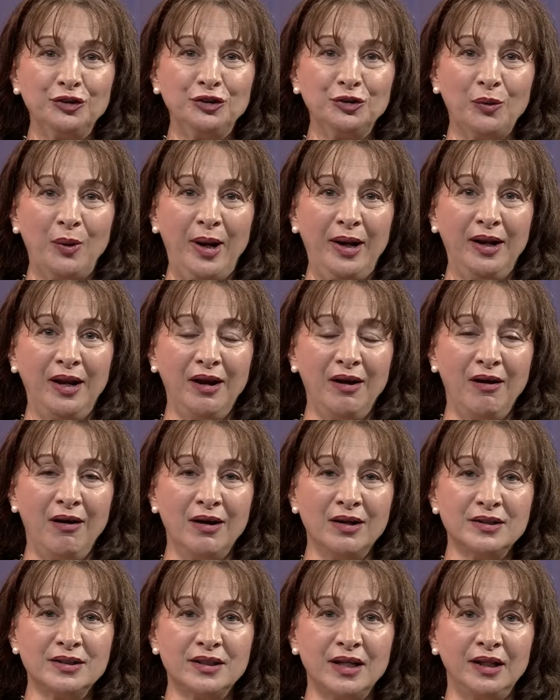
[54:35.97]
joining
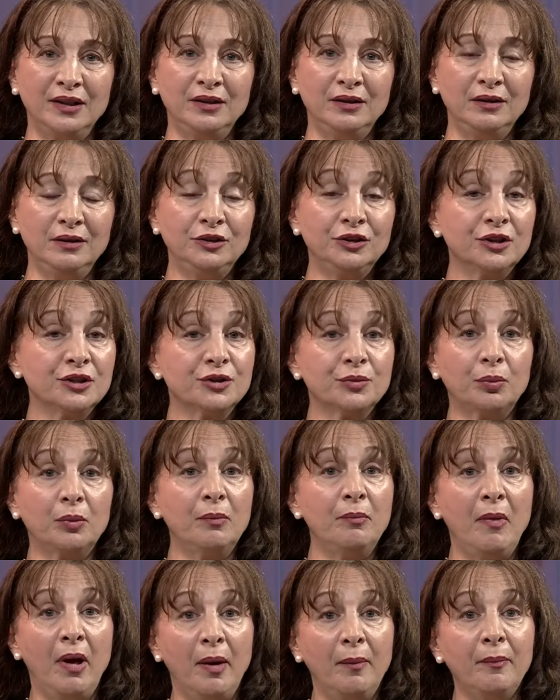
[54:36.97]
us, and just
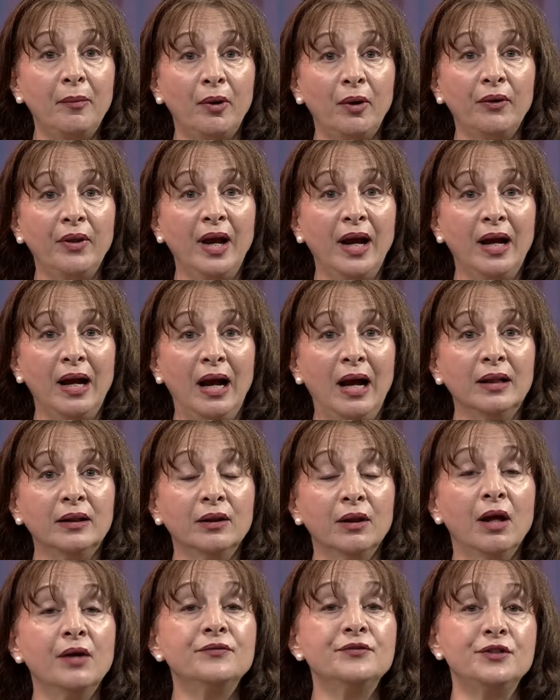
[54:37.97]
remember that God
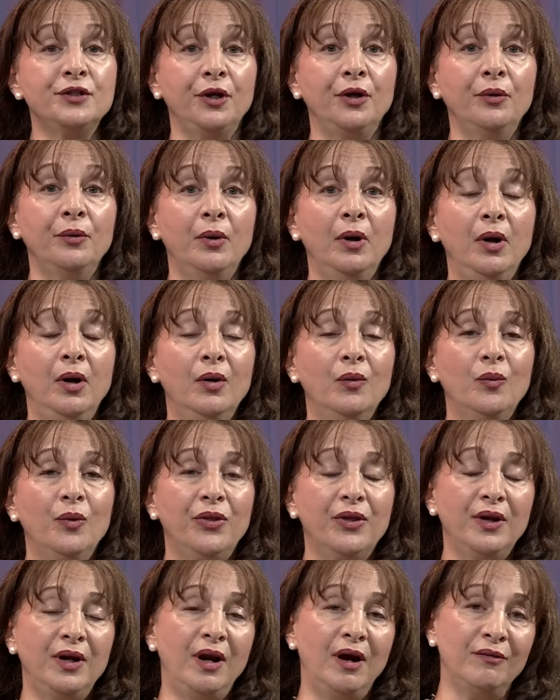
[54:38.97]
loves you
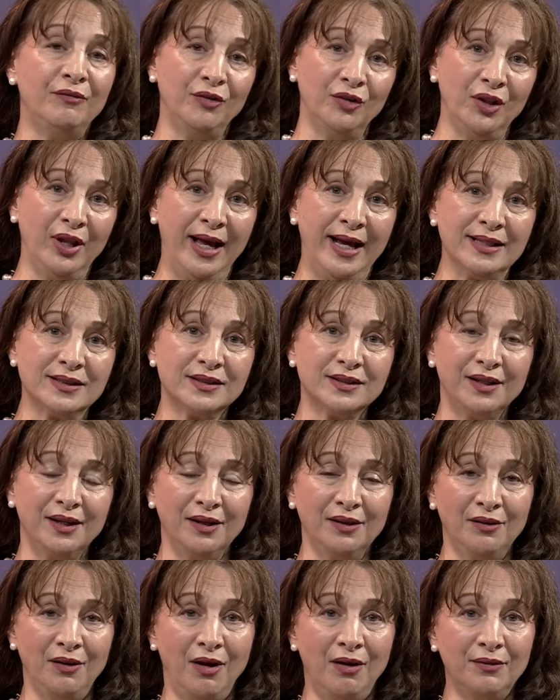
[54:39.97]
with an
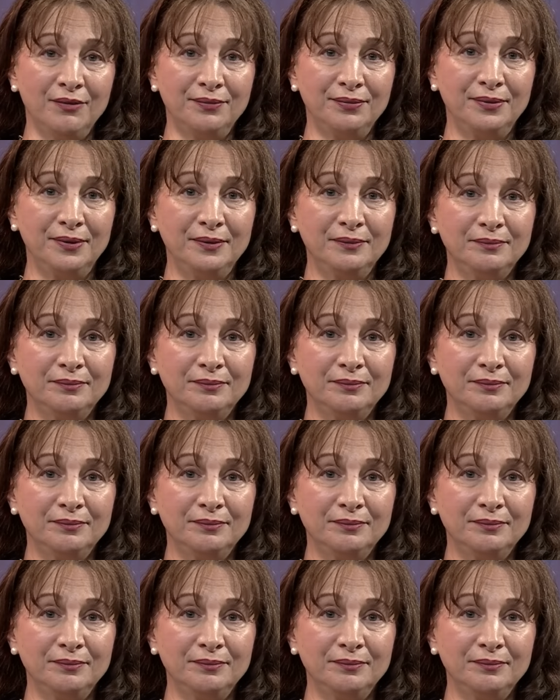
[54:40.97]
everlasting love.